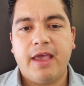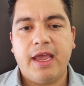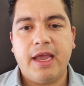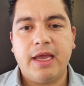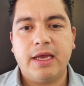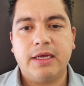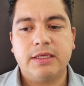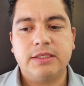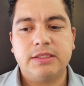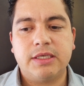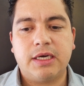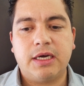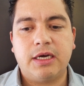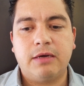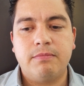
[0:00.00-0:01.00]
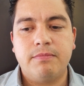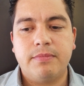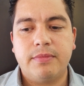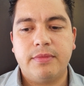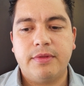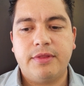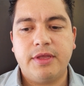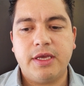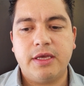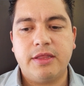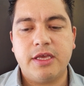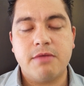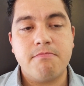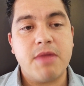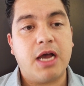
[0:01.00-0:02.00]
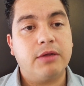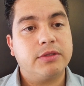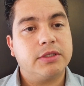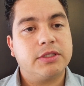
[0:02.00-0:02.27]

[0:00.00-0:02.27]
and the amount